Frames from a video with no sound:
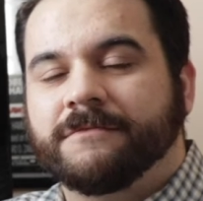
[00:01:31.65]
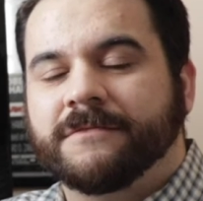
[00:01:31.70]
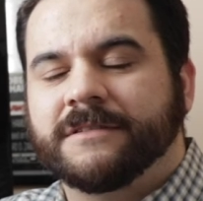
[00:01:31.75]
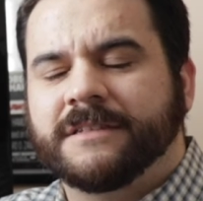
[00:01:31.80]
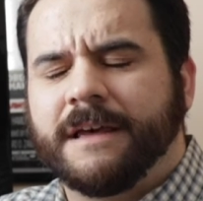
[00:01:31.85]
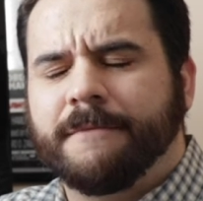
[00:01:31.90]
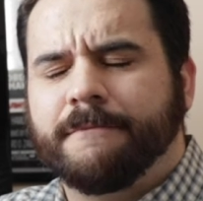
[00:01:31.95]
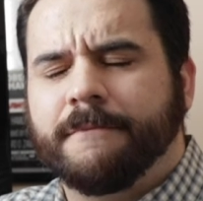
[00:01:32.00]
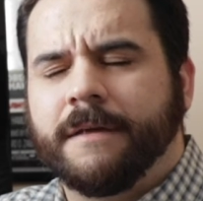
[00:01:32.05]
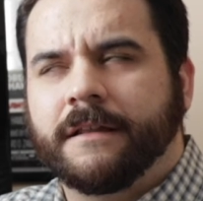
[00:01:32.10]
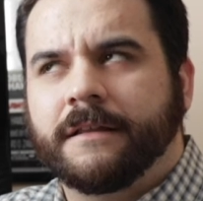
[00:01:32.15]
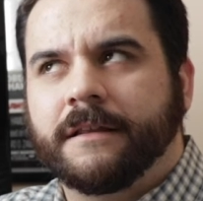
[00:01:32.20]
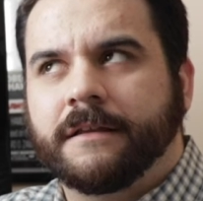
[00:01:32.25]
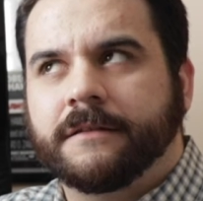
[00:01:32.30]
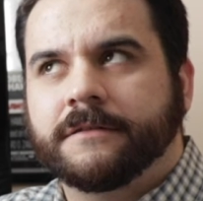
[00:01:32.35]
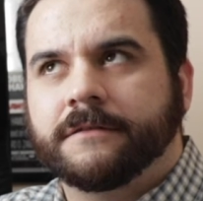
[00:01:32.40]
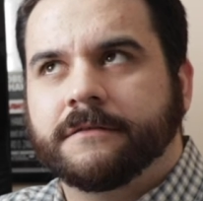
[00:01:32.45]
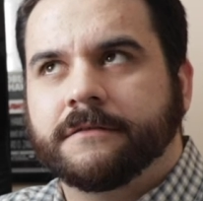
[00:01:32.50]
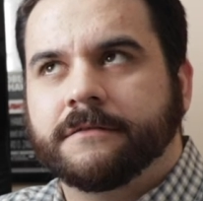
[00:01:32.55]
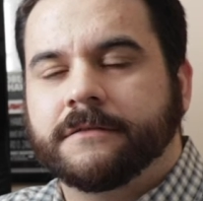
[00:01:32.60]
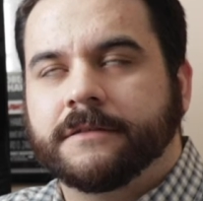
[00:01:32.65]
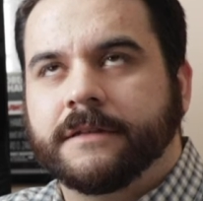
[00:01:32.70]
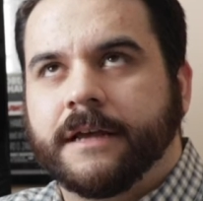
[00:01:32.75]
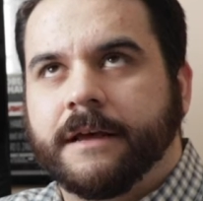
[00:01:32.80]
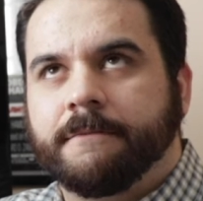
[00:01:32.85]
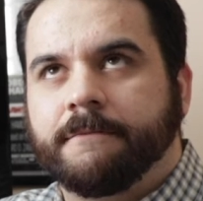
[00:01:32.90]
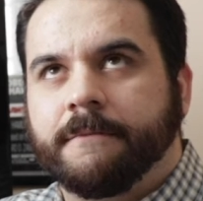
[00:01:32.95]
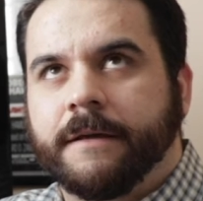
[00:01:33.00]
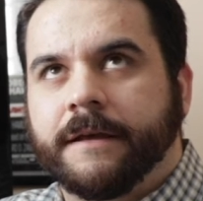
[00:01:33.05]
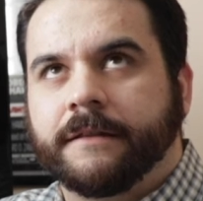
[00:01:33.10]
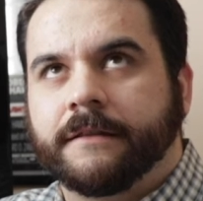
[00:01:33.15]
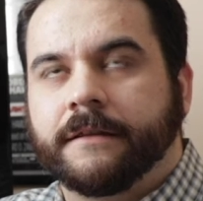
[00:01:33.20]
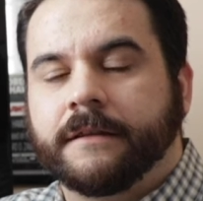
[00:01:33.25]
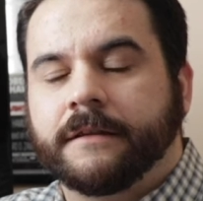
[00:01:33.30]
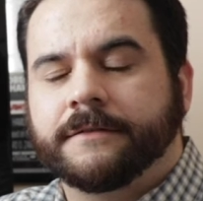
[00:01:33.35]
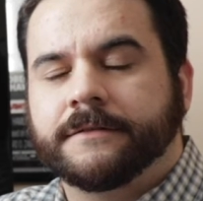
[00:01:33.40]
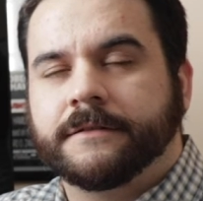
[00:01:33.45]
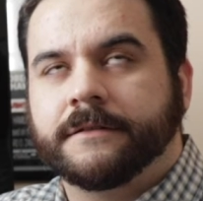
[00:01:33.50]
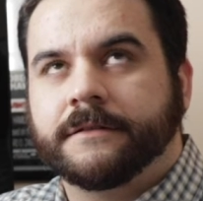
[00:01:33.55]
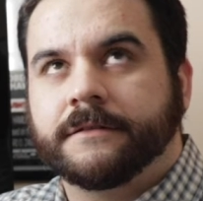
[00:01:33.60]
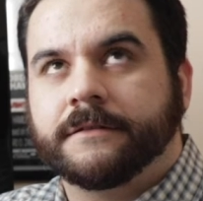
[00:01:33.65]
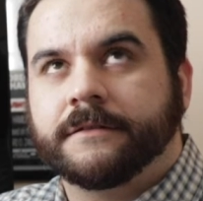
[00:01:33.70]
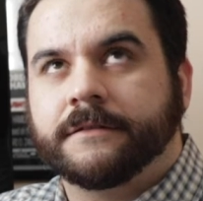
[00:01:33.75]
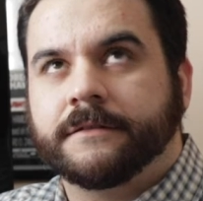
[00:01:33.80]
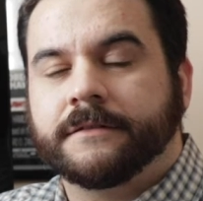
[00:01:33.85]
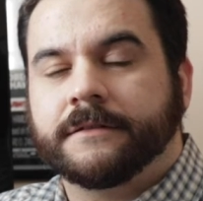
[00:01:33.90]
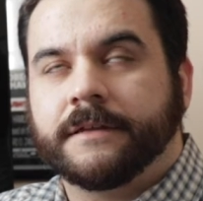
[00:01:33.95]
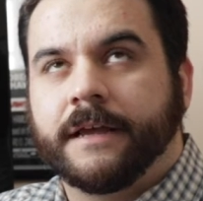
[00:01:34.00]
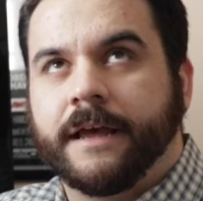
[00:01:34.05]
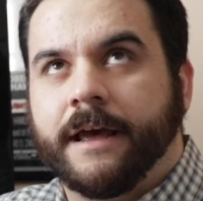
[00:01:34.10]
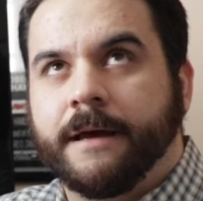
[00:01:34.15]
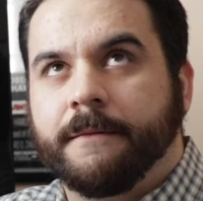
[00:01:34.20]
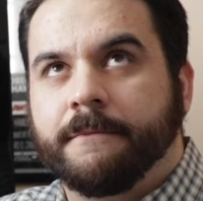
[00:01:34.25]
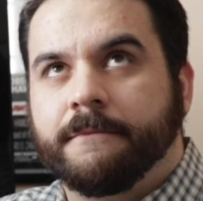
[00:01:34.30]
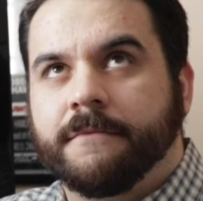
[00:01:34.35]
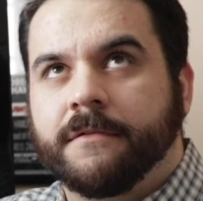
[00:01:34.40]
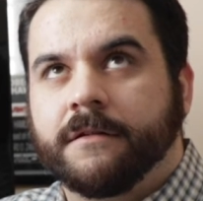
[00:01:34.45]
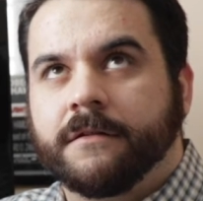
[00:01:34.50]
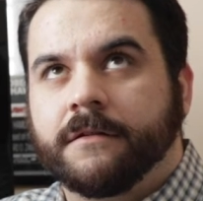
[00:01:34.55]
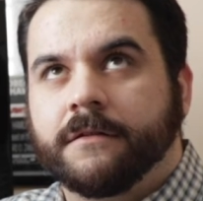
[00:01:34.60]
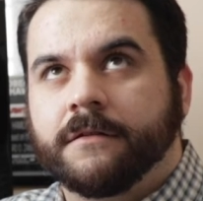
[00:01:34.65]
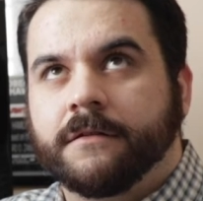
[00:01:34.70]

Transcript: Sam Mendes? Sam Mendes. Sam